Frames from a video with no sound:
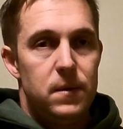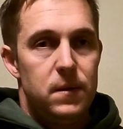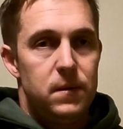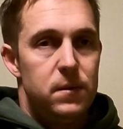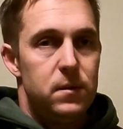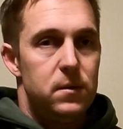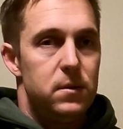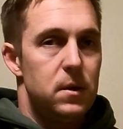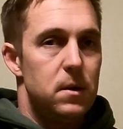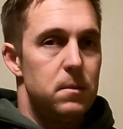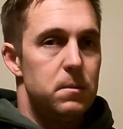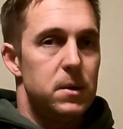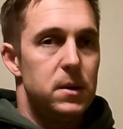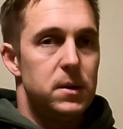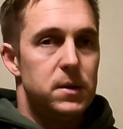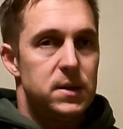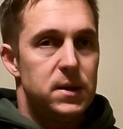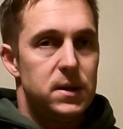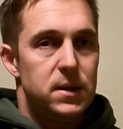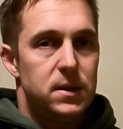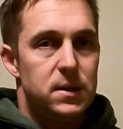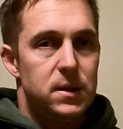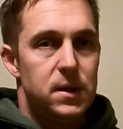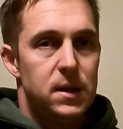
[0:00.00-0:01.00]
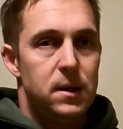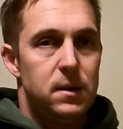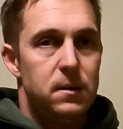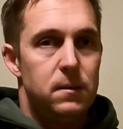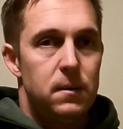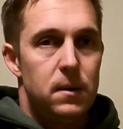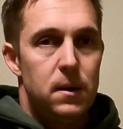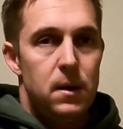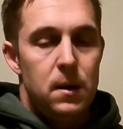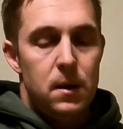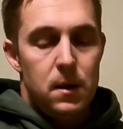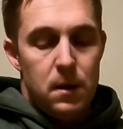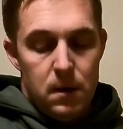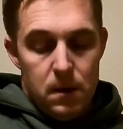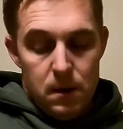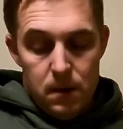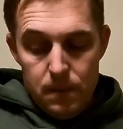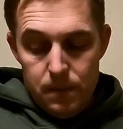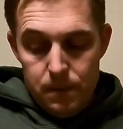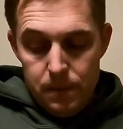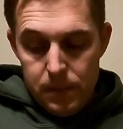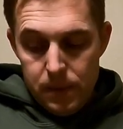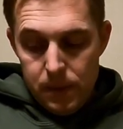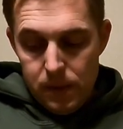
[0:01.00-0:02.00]
you're talking about 16,
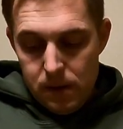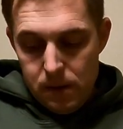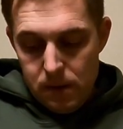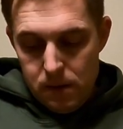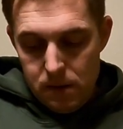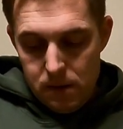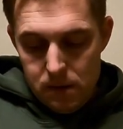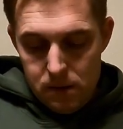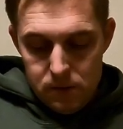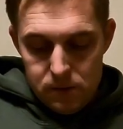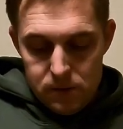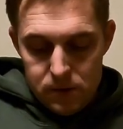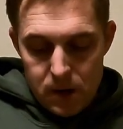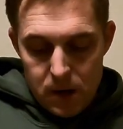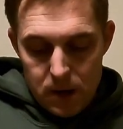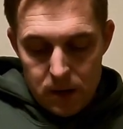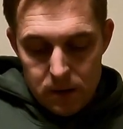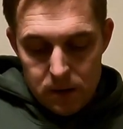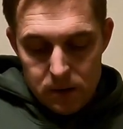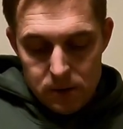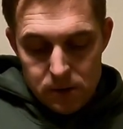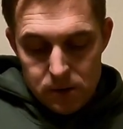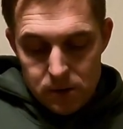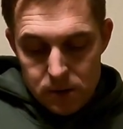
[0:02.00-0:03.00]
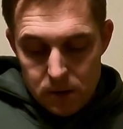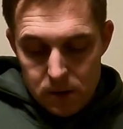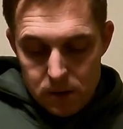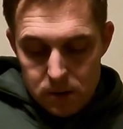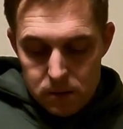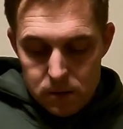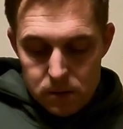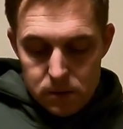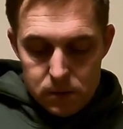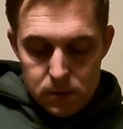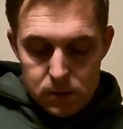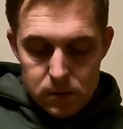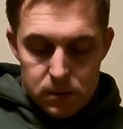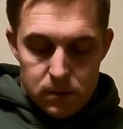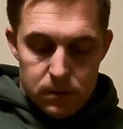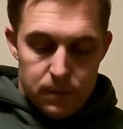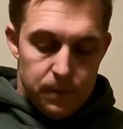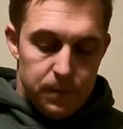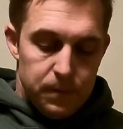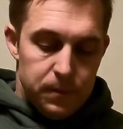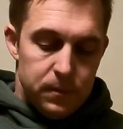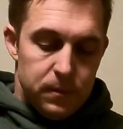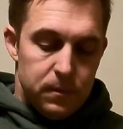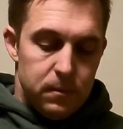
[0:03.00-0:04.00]
shotgun shells,
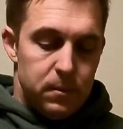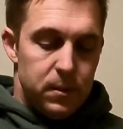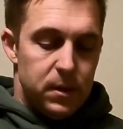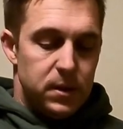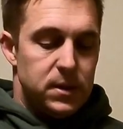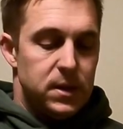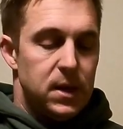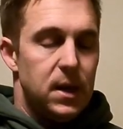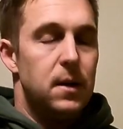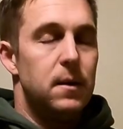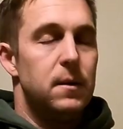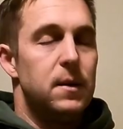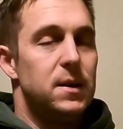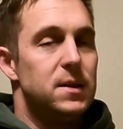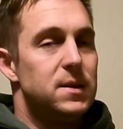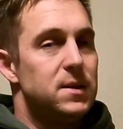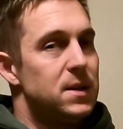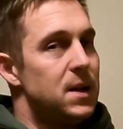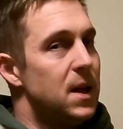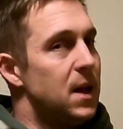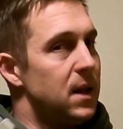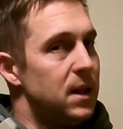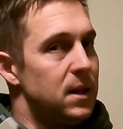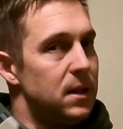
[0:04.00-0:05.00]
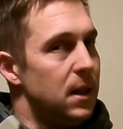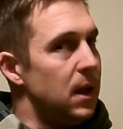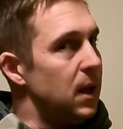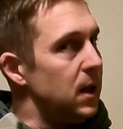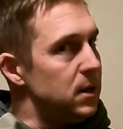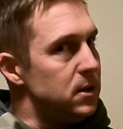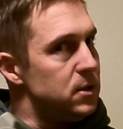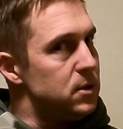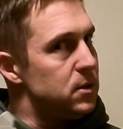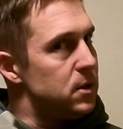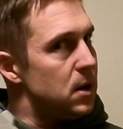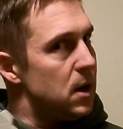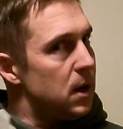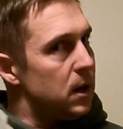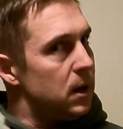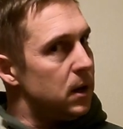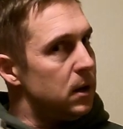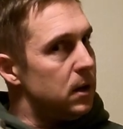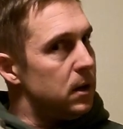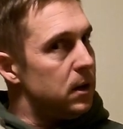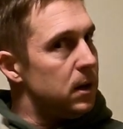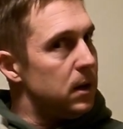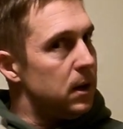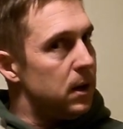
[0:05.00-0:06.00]
plus how it's not a light
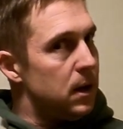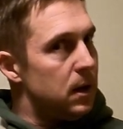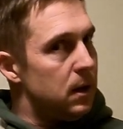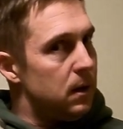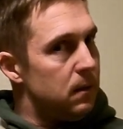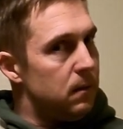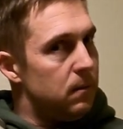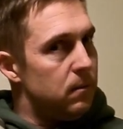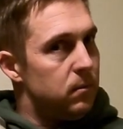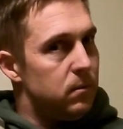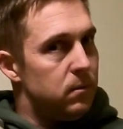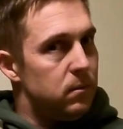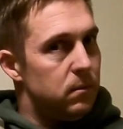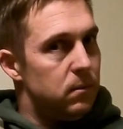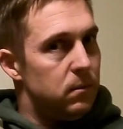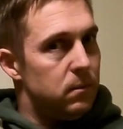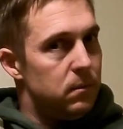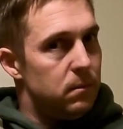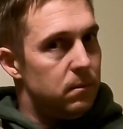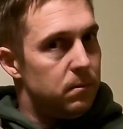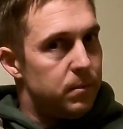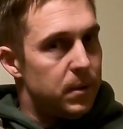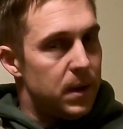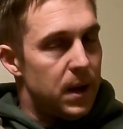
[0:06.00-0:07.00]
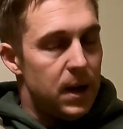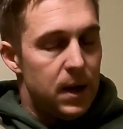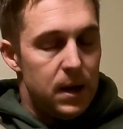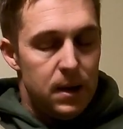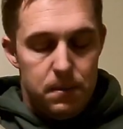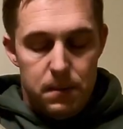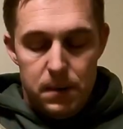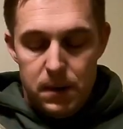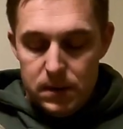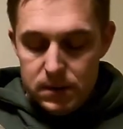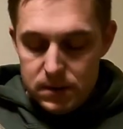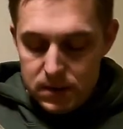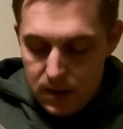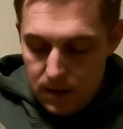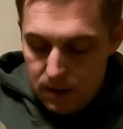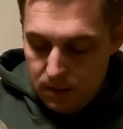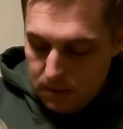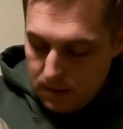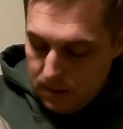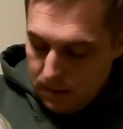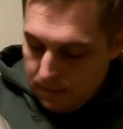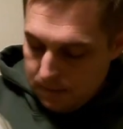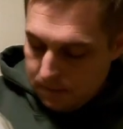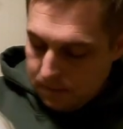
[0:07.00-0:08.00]
shotgun by any means
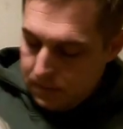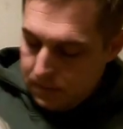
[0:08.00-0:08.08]
anyway.